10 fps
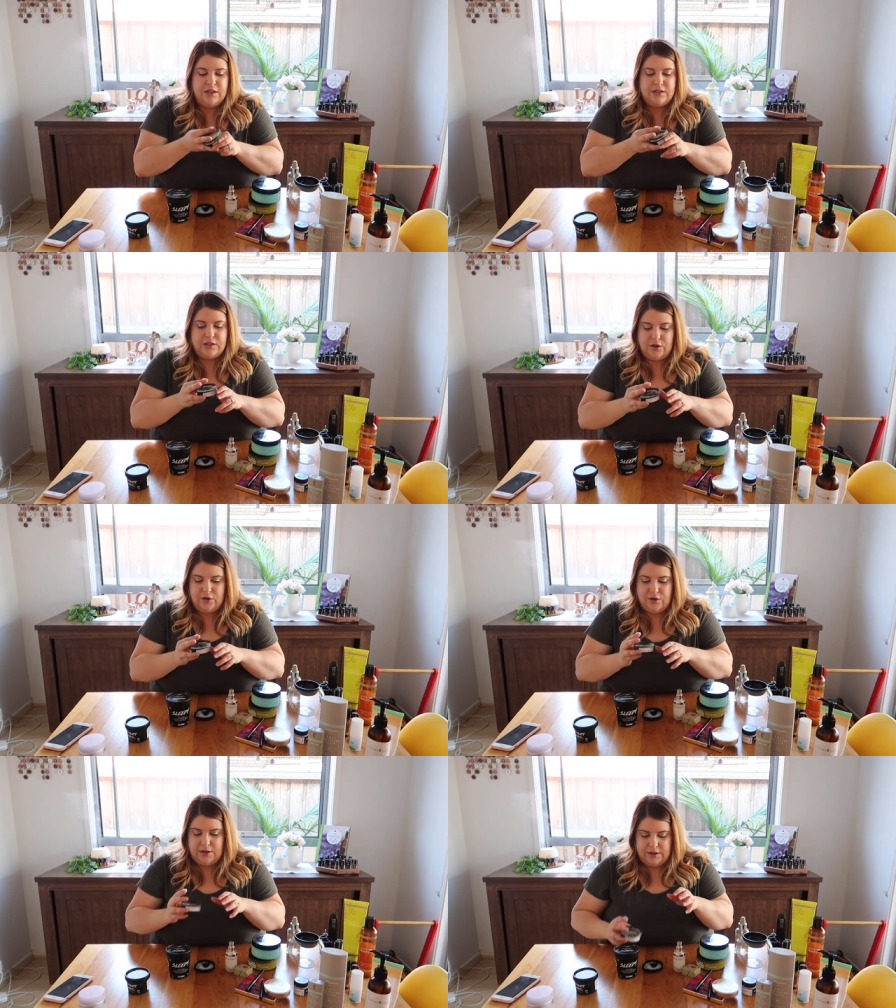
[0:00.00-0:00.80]

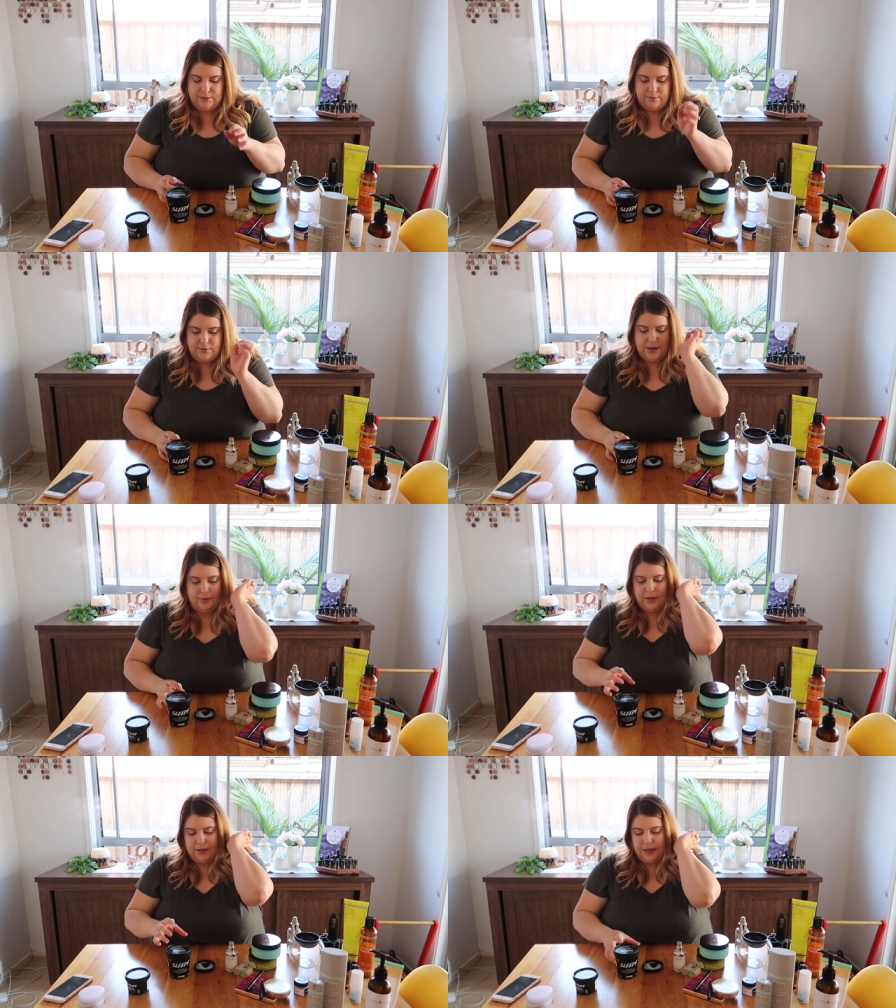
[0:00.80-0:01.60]
So
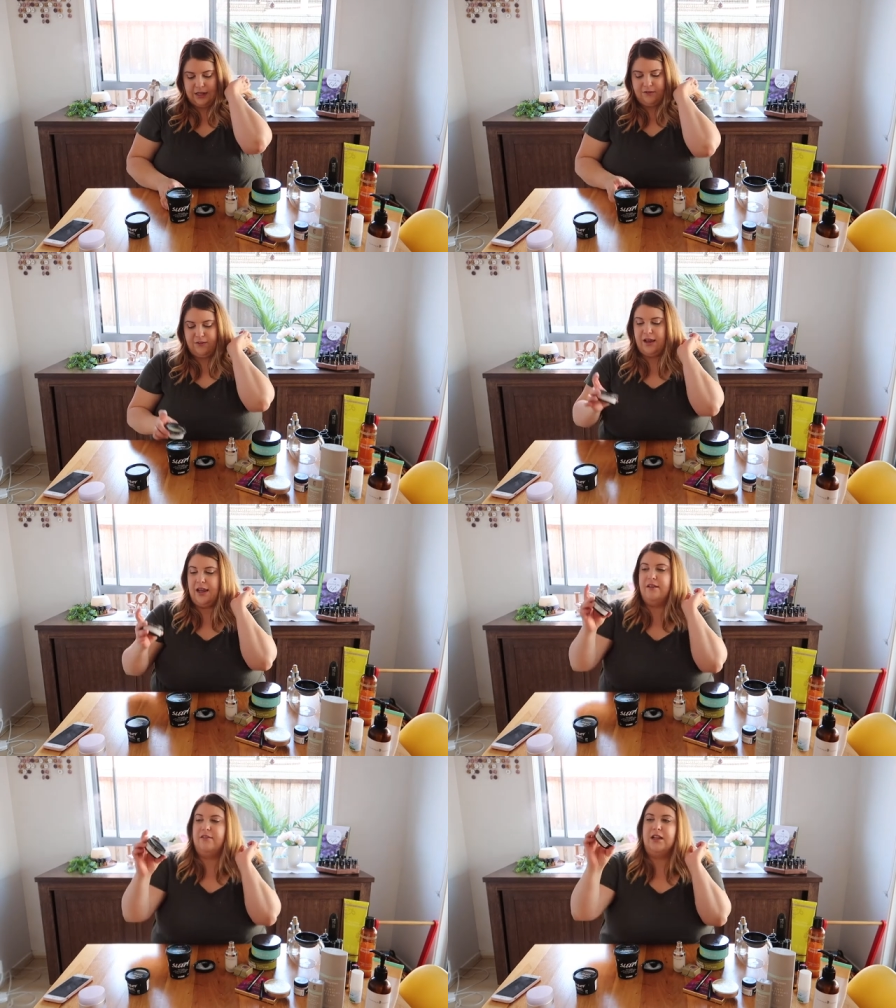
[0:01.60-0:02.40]
yeah, but it lasts
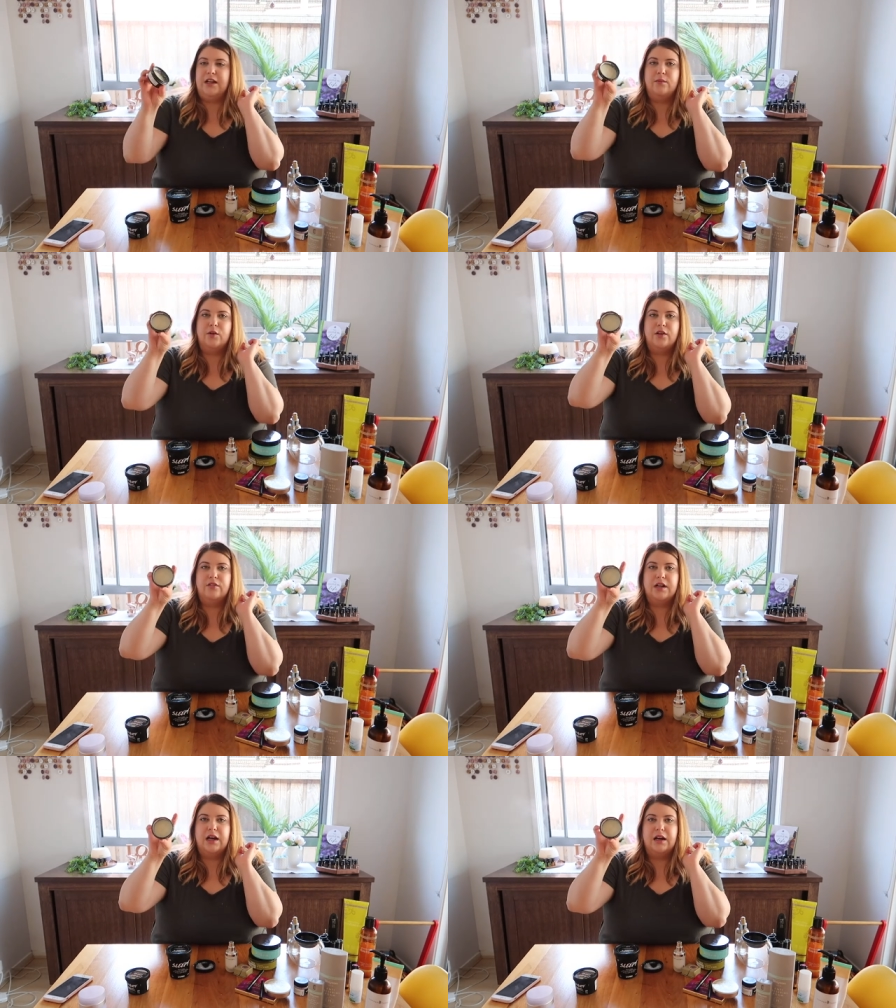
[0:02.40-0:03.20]
forever. Like I'm not
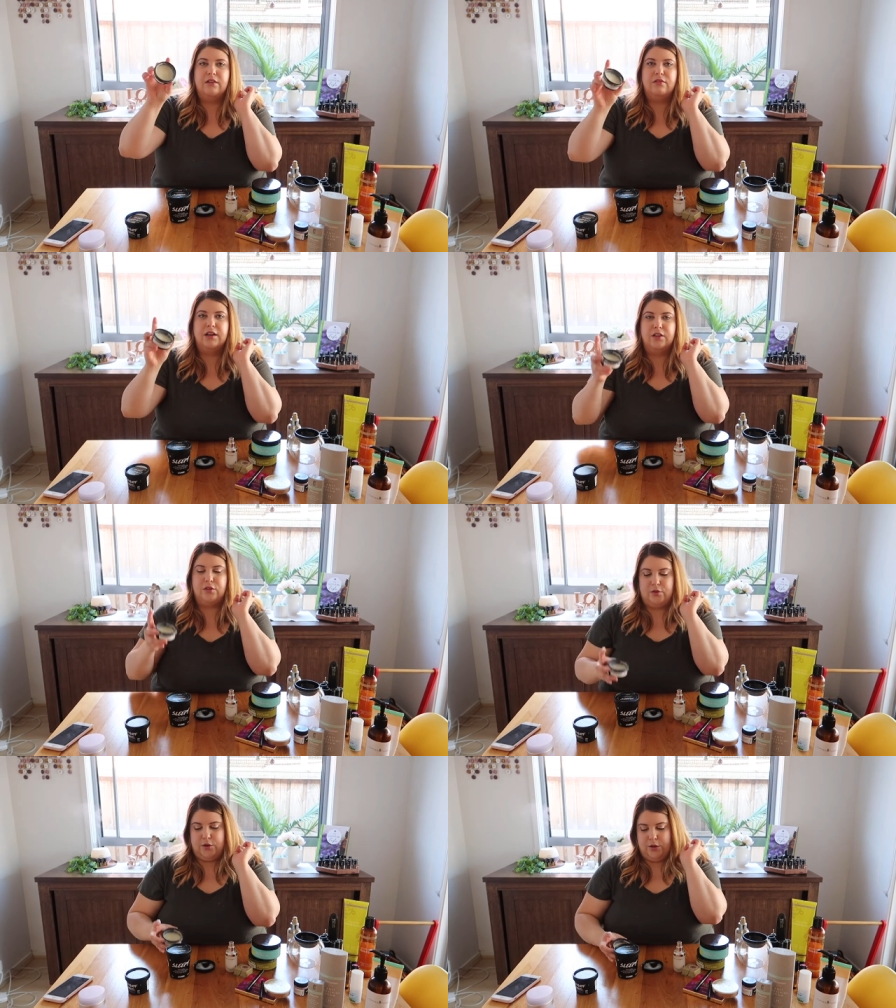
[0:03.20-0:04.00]
even halfway
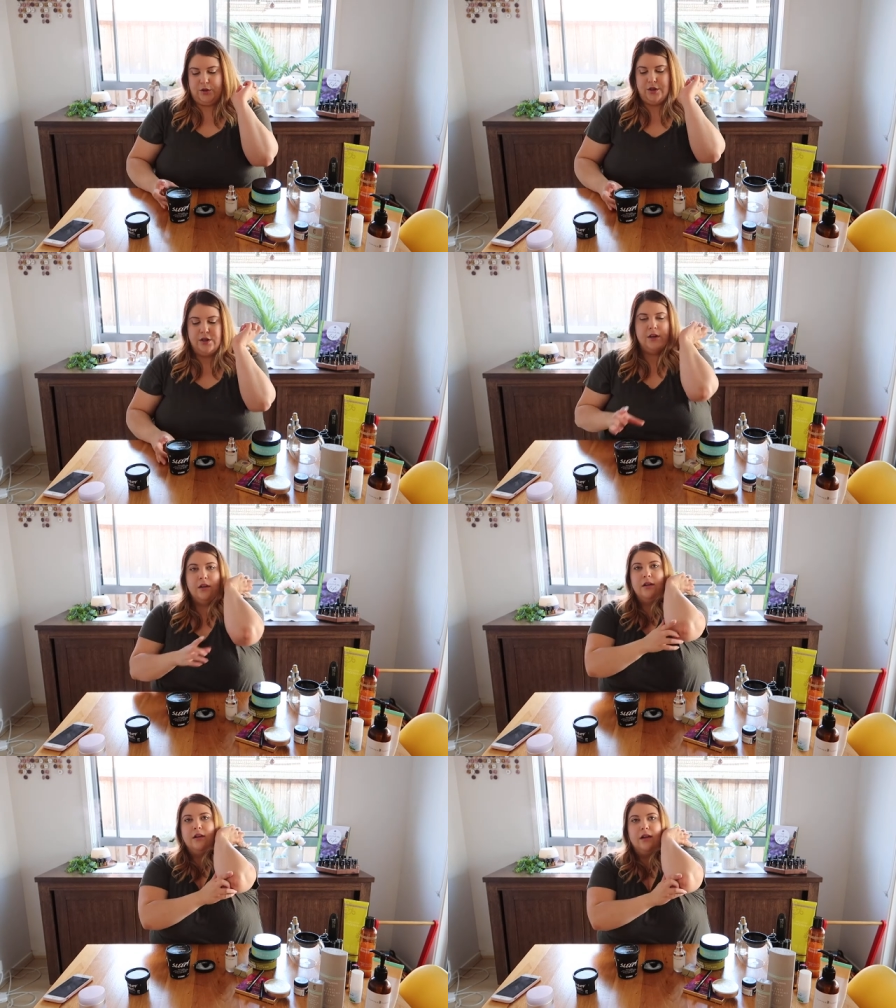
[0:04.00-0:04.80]
through
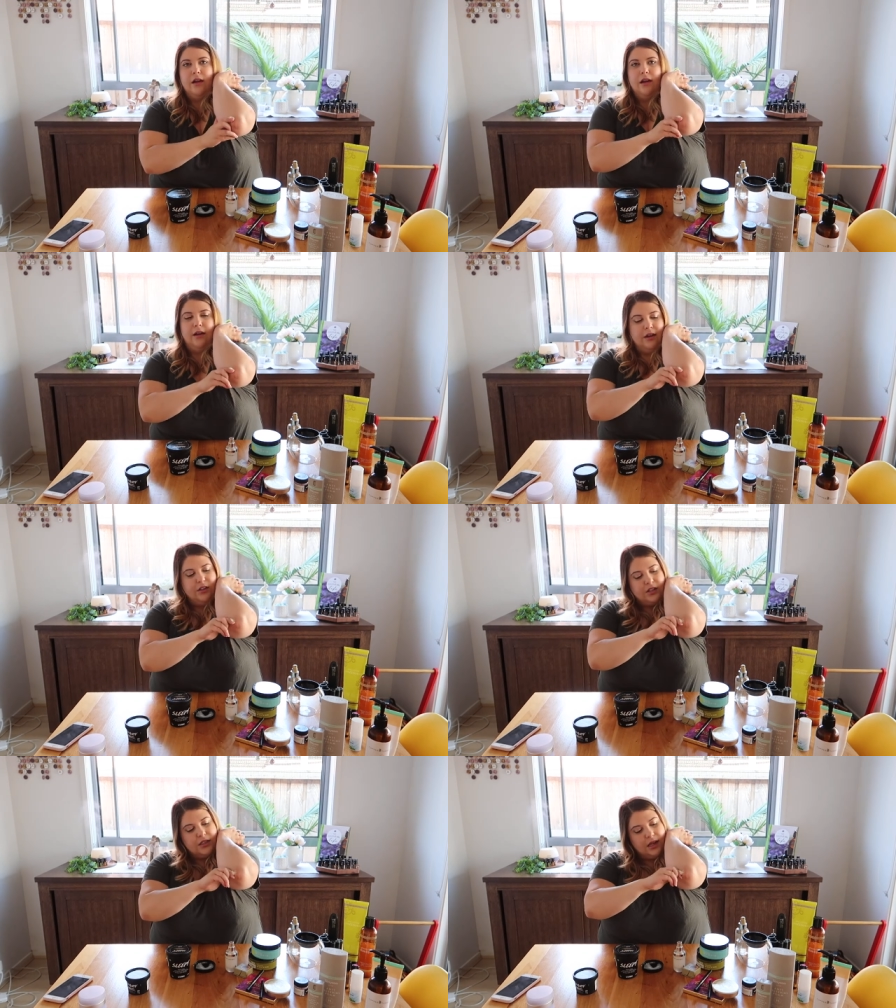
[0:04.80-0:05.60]
and
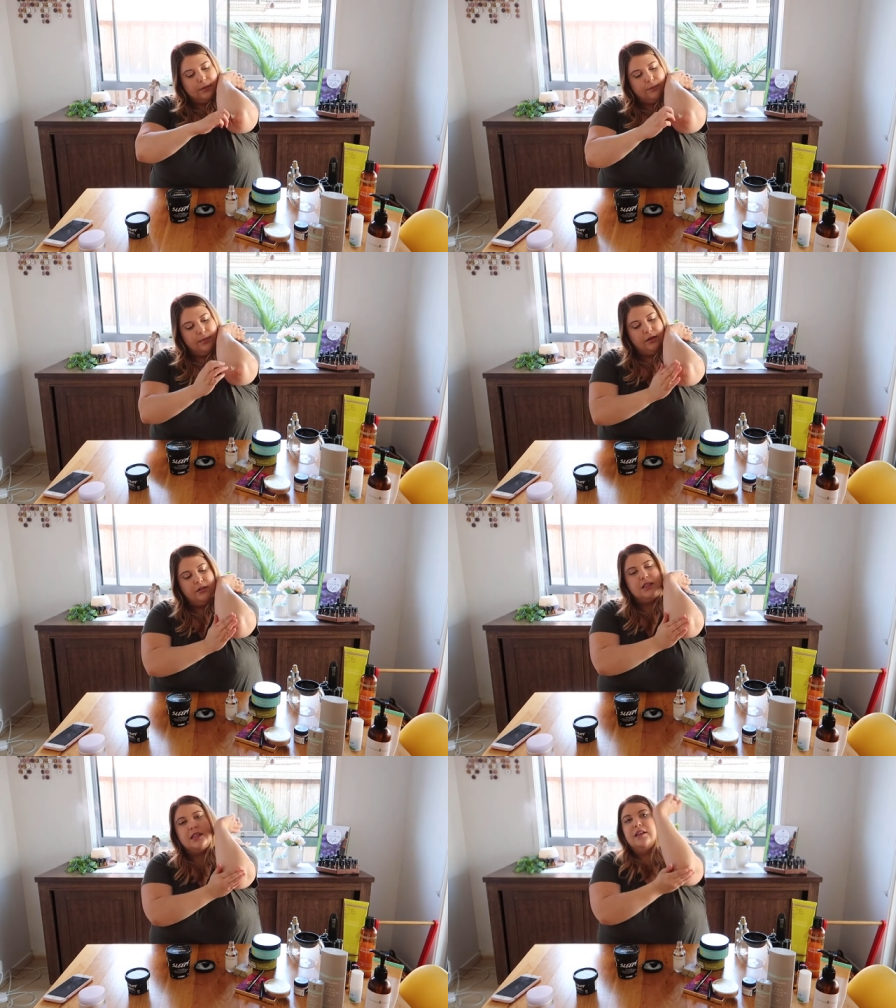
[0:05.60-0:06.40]
it just like
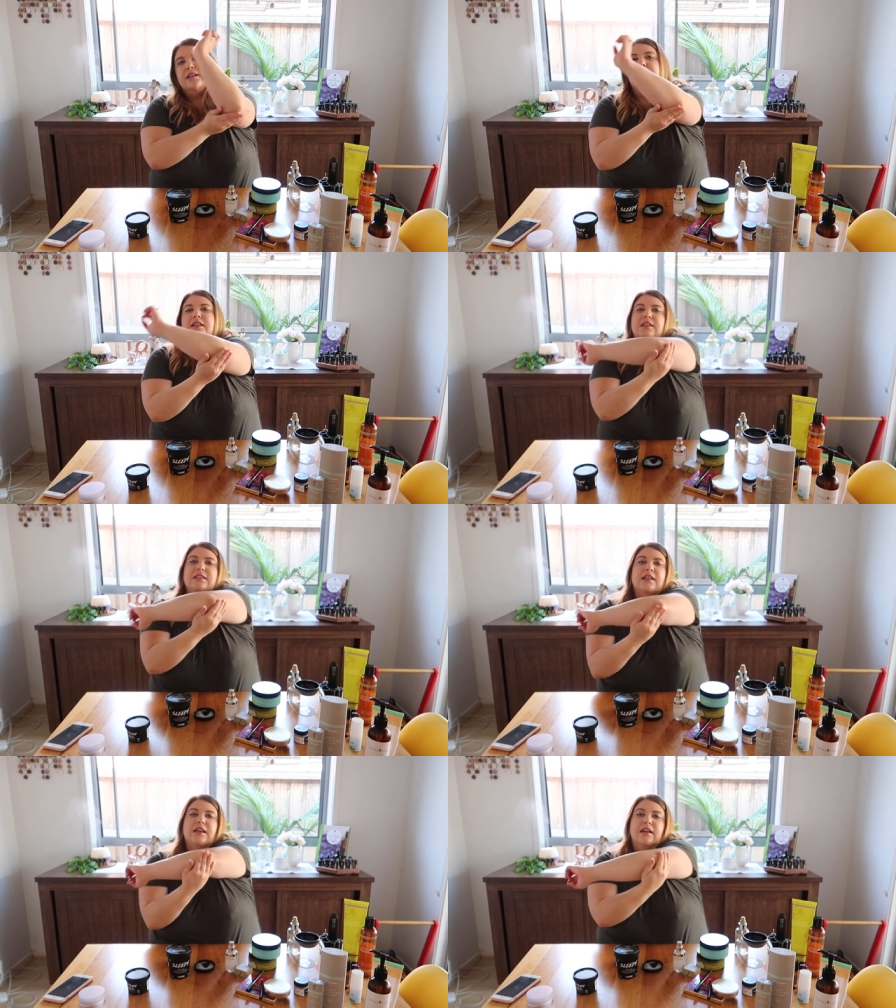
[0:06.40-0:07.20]
melts into the
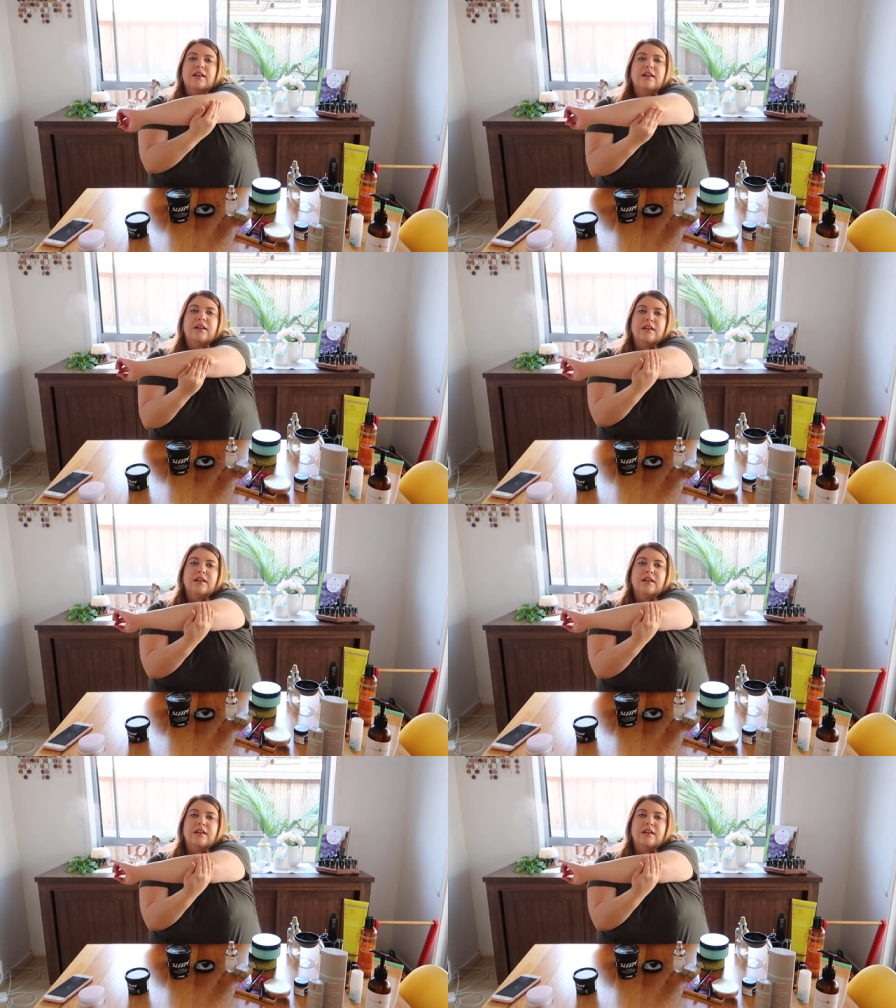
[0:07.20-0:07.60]
skin.